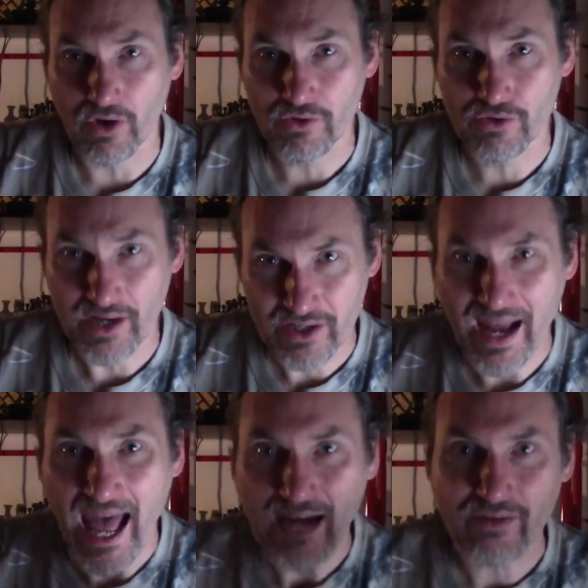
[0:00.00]
greater
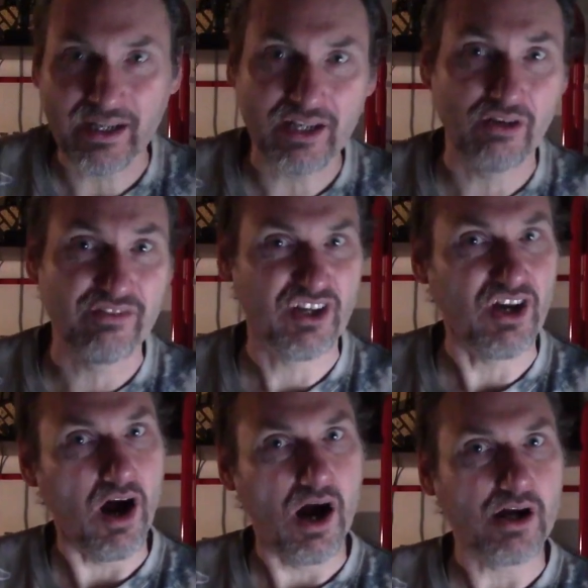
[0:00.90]
aggregate of the
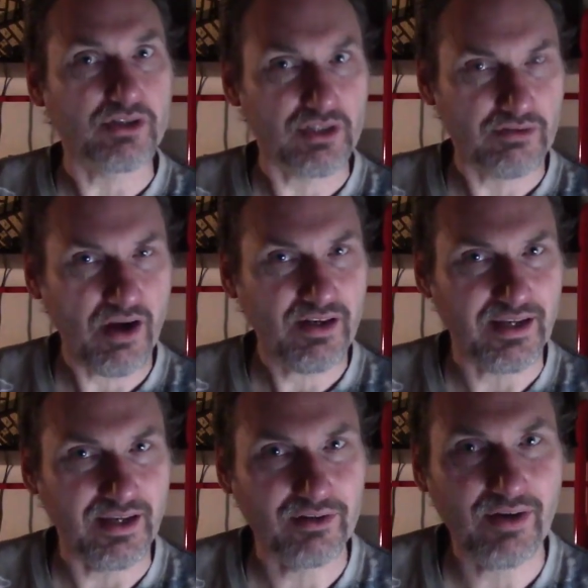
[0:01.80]
car surrounding
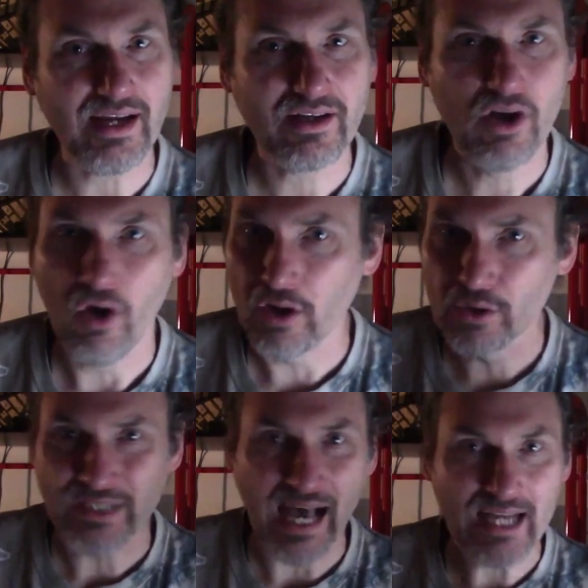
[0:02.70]
it, right? All
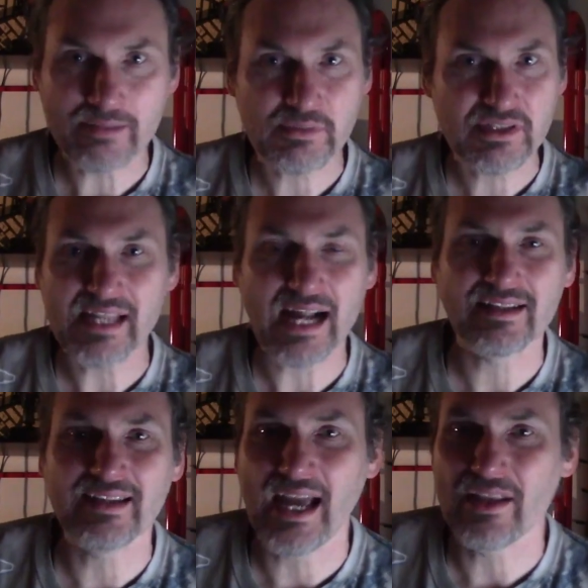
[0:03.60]
those atoms stacked
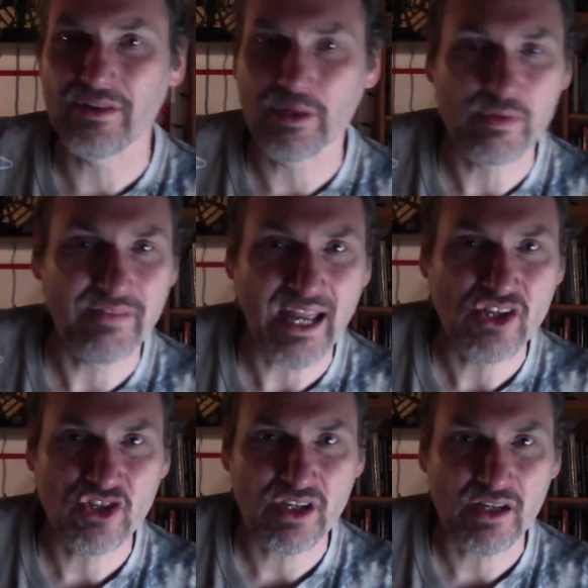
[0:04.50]
together that we've
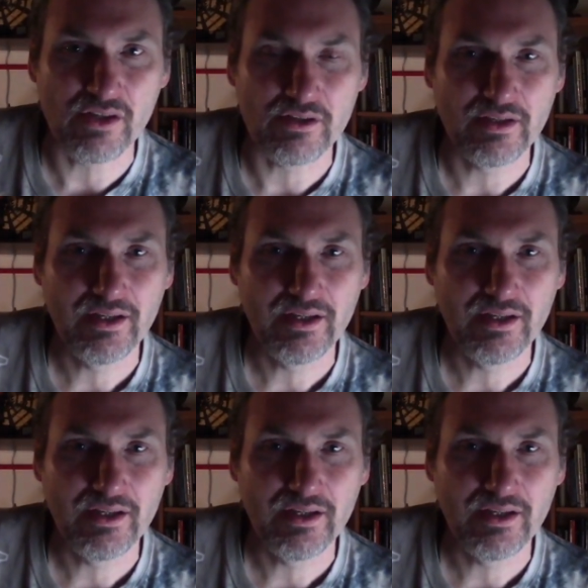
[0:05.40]
engineered